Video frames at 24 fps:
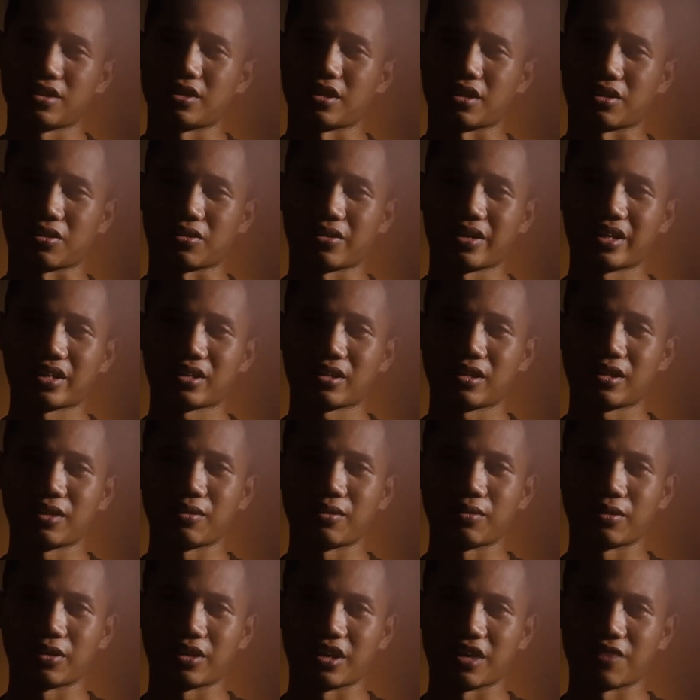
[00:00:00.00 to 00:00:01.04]
that
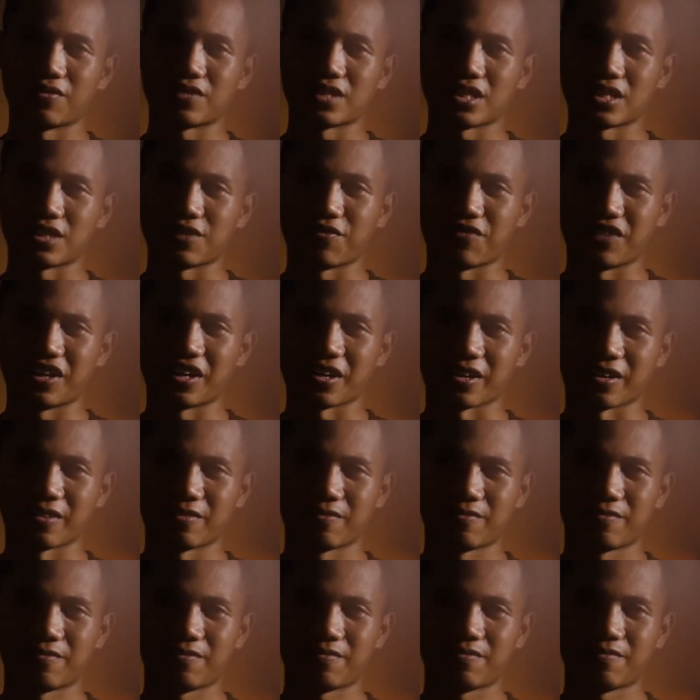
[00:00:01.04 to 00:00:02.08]
greatly gives us fear,
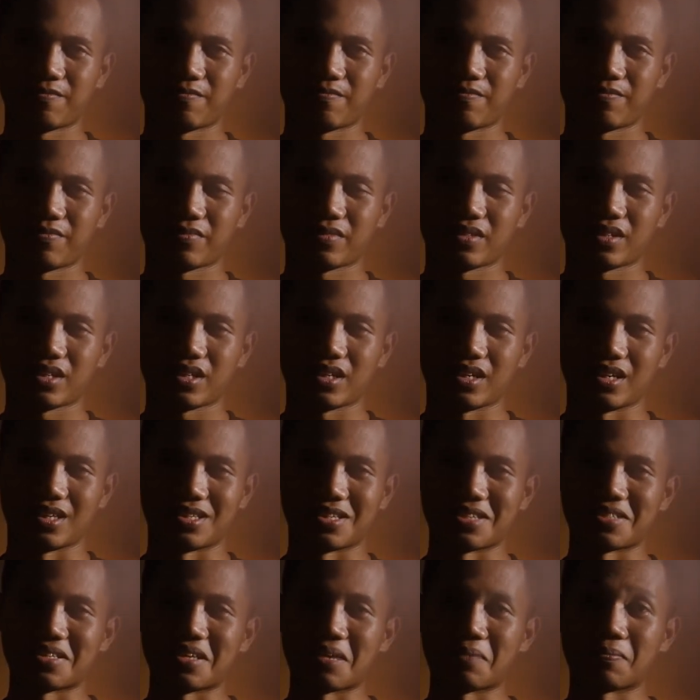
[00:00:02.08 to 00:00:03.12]
is
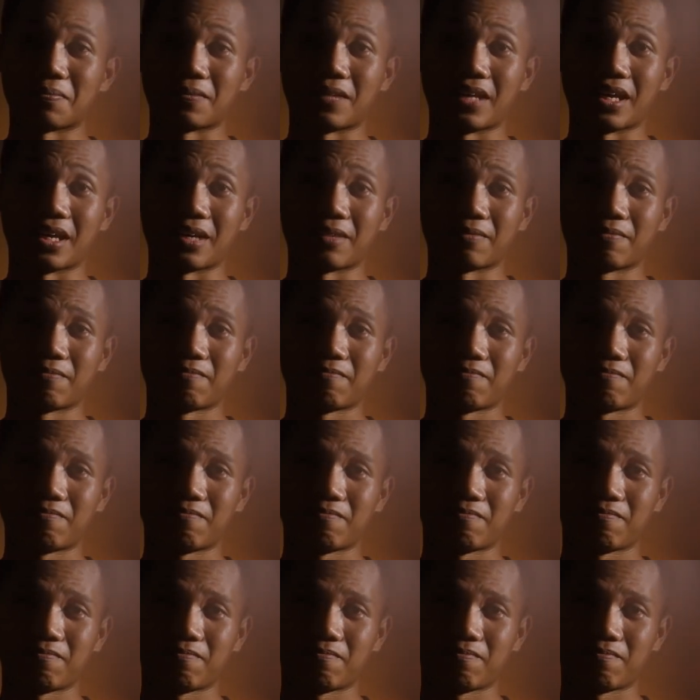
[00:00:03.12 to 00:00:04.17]
the same thing
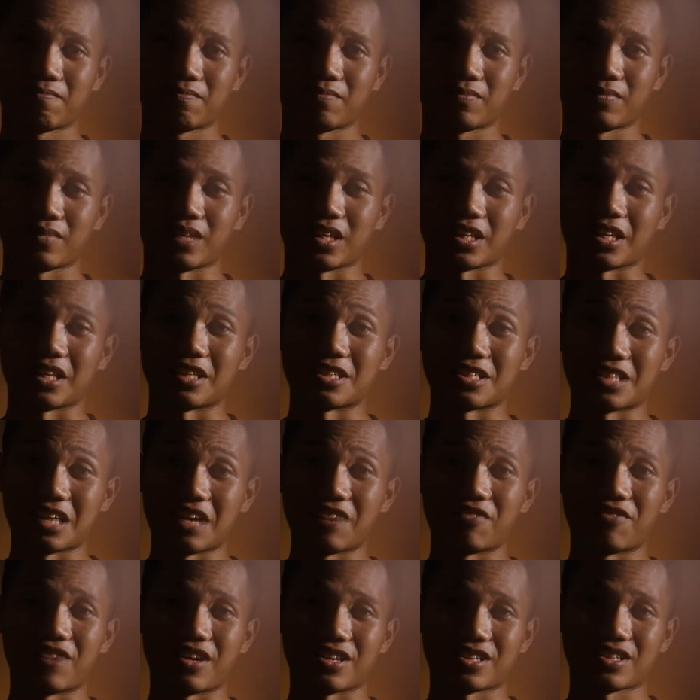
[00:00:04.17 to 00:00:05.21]
that can
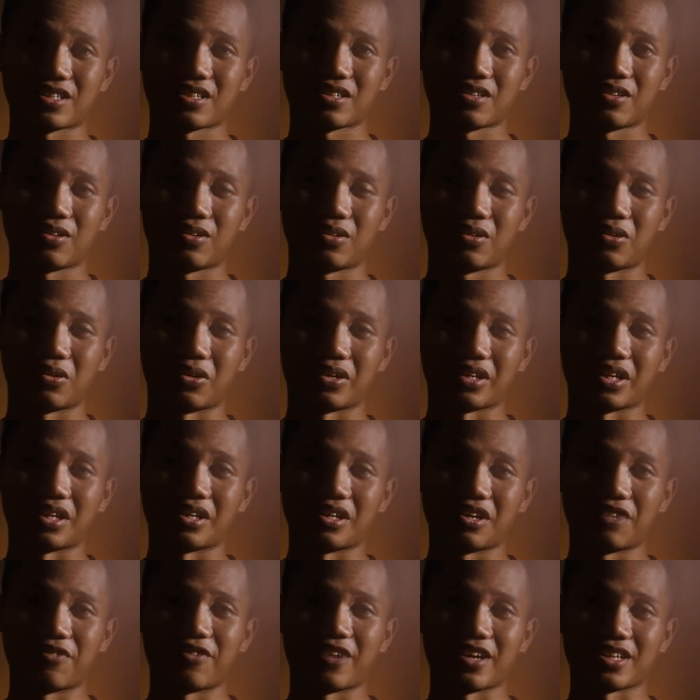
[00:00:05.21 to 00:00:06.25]
save us or can
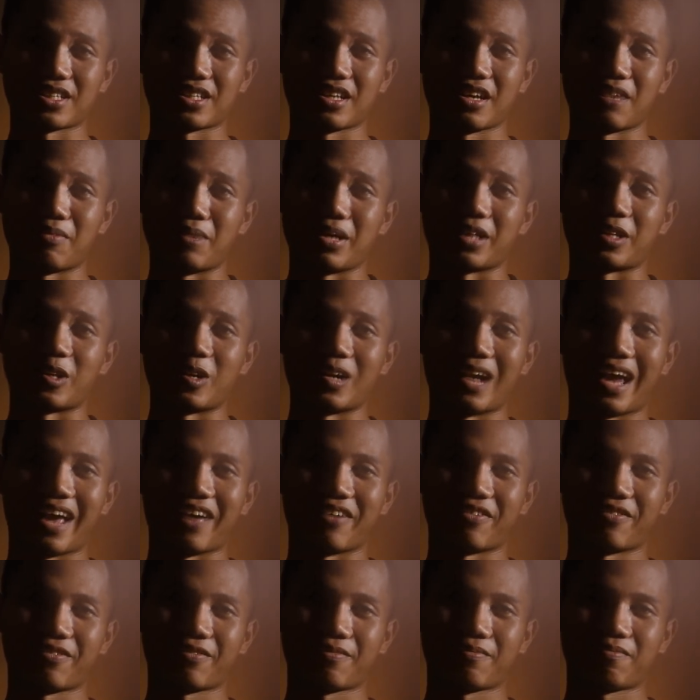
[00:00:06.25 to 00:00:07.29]
give us a better
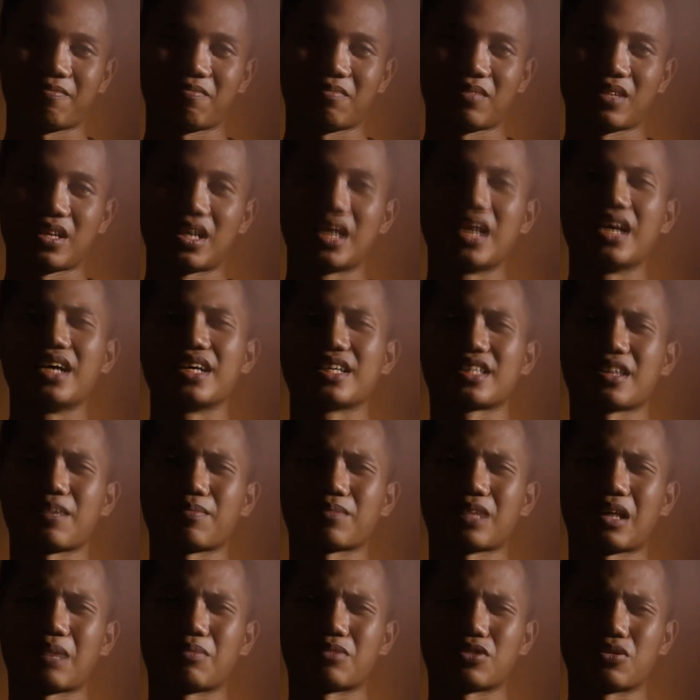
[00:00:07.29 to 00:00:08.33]
life.
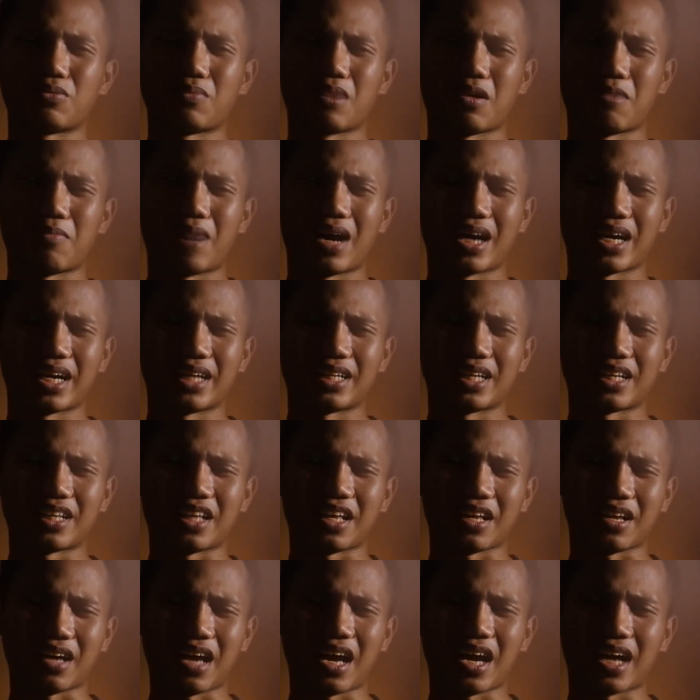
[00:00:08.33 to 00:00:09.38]
Sometimes yung mga bagay
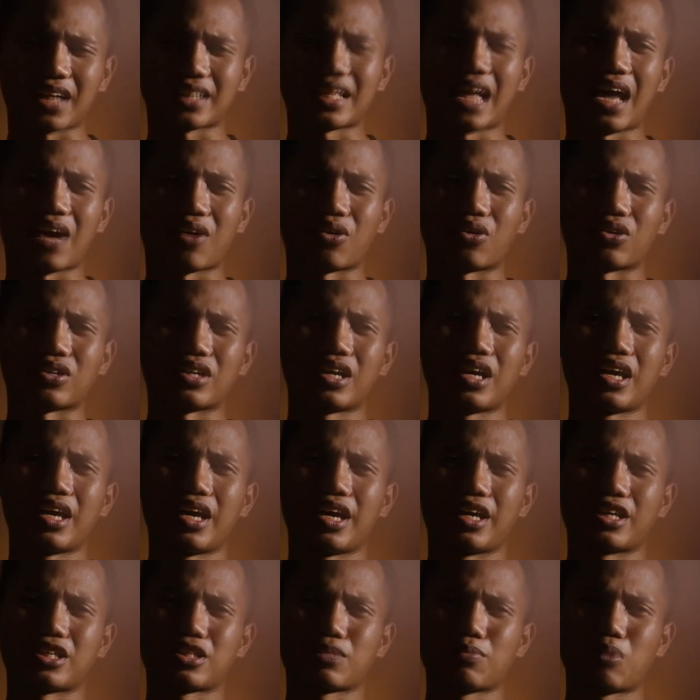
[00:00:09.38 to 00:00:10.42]
na nakakatakot,
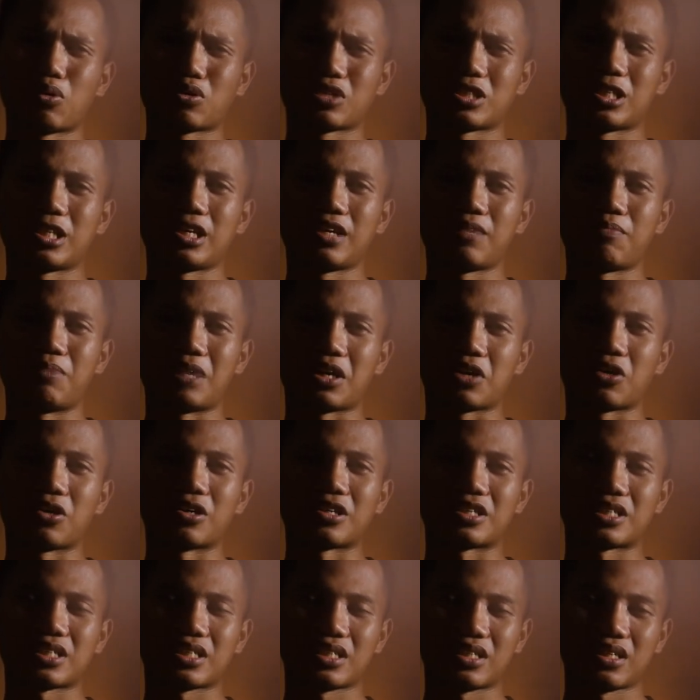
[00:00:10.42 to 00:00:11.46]
it's mostly
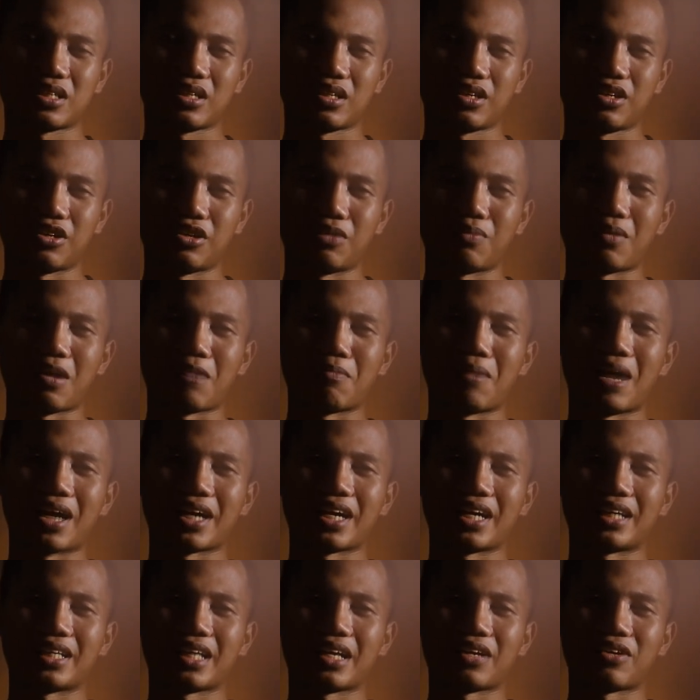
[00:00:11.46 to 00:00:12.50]
because yung mga
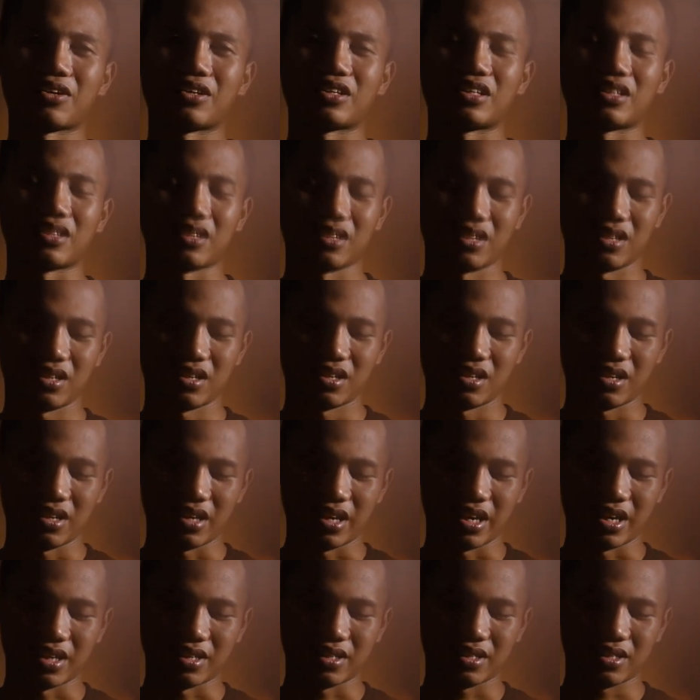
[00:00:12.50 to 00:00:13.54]
bagay na yun
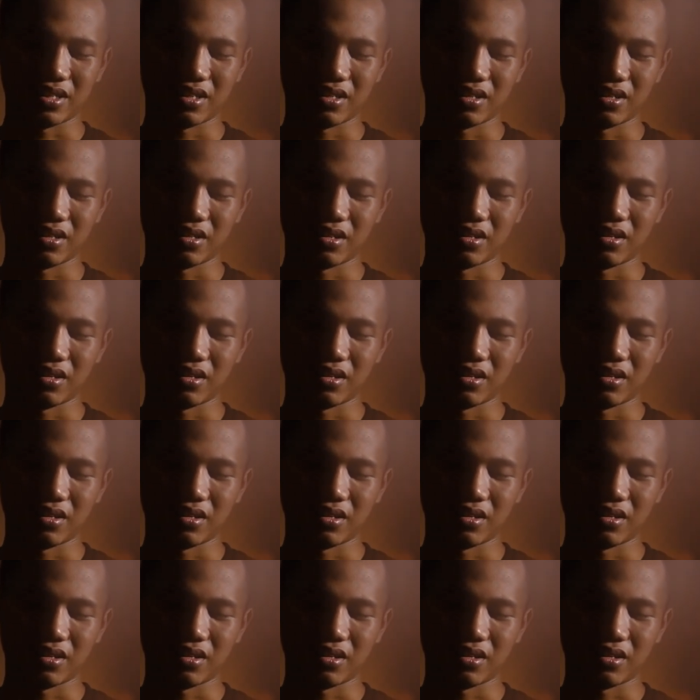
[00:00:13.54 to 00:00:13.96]
is